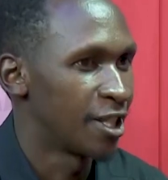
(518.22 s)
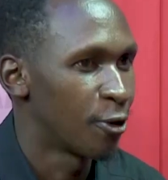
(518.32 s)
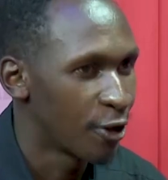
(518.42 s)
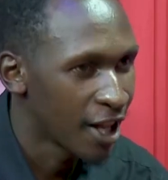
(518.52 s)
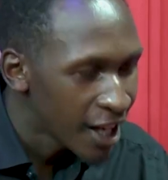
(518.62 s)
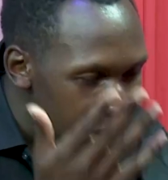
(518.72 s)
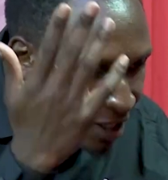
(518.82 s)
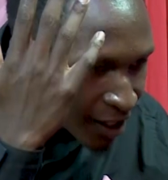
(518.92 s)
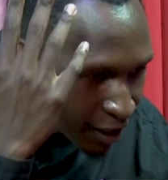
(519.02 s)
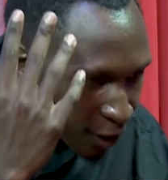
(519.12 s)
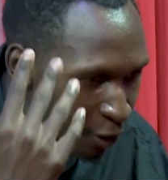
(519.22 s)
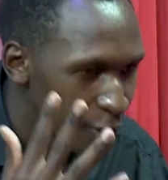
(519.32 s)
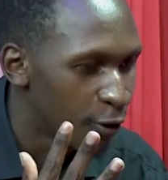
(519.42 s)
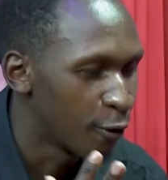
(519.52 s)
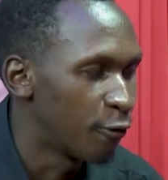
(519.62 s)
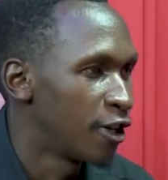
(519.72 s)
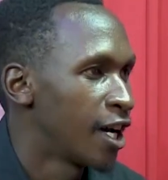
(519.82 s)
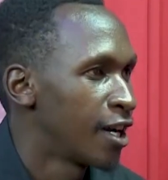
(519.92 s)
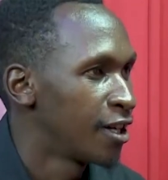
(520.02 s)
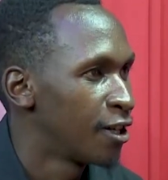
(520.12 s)
or that kofia
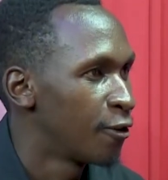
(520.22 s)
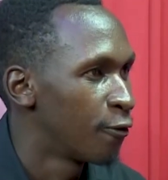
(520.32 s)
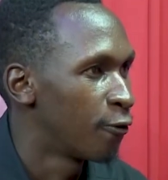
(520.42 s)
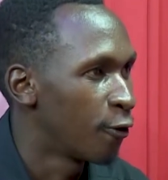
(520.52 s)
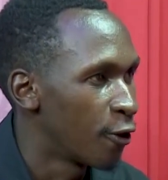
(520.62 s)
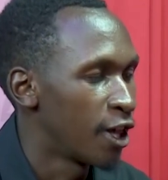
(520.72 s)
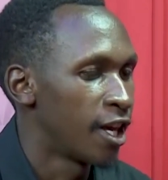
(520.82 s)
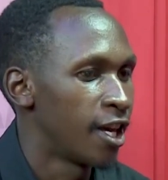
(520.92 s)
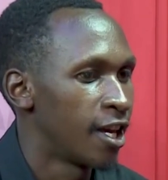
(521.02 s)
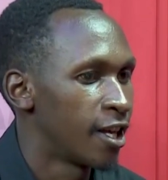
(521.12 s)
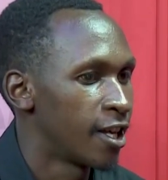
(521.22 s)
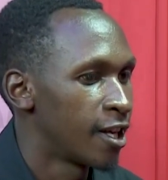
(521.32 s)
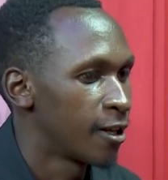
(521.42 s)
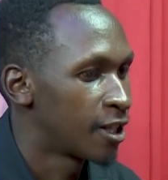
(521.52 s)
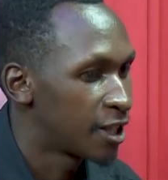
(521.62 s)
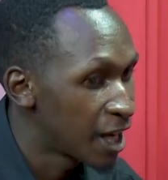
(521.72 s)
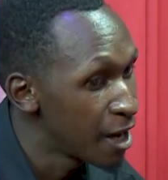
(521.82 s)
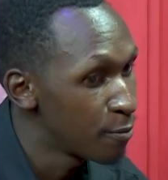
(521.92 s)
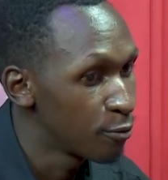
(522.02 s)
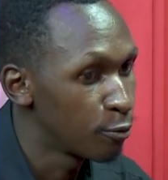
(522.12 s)
for the
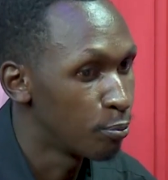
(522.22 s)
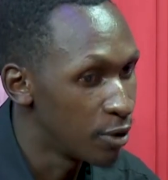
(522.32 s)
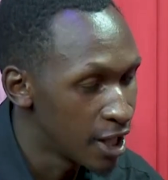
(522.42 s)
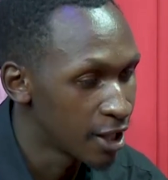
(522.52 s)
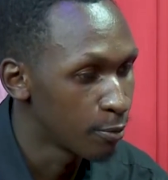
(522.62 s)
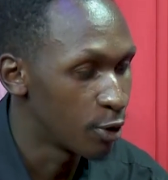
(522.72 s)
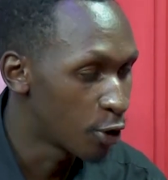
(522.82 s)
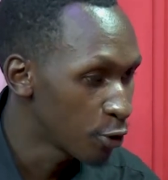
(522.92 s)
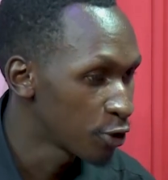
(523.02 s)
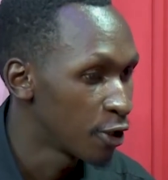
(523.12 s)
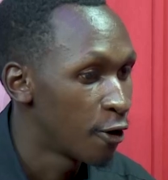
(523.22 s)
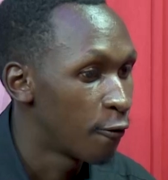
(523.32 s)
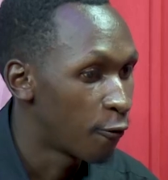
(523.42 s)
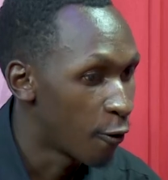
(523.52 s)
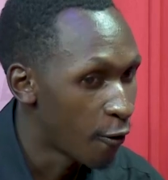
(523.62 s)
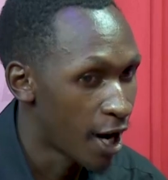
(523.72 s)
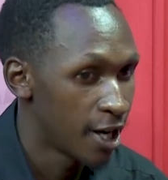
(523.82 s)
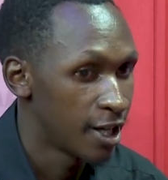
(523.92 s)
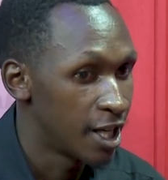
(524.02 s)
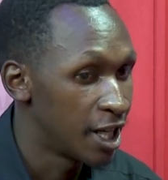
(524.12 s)
time being, because for
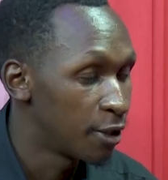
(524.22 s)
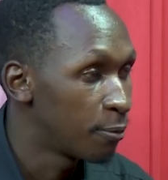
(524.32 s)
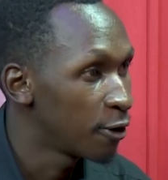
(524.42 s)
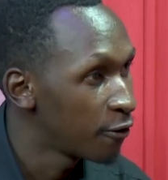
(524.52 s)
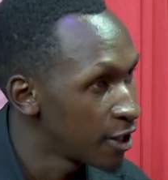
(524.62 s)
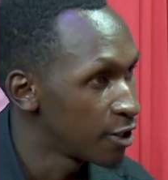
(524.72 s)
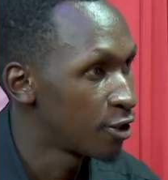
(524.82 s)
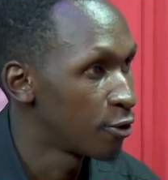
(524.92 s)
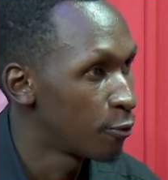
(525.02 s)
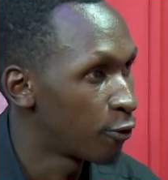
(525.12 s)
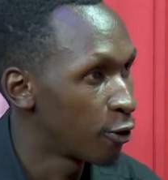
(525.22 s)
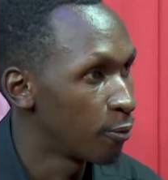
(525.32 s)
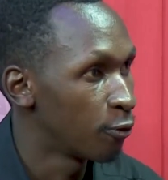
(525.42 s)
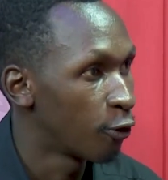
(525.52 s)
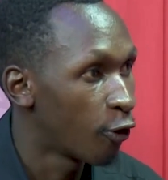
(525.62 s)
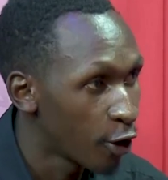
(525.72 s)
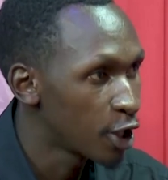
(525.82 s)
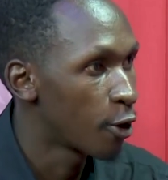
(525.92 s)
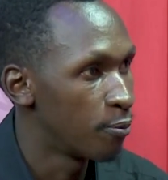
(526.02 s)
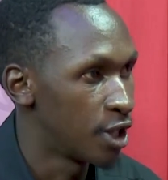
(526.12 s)
one, it prevents you from falling
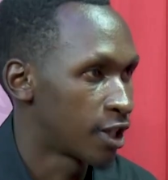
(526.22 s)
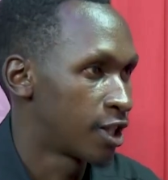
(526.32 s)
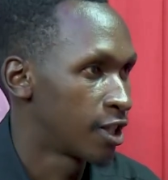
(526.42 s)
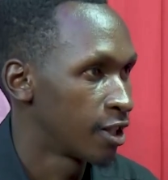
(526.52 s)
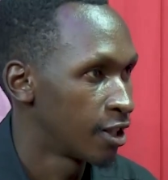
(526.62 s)
objects.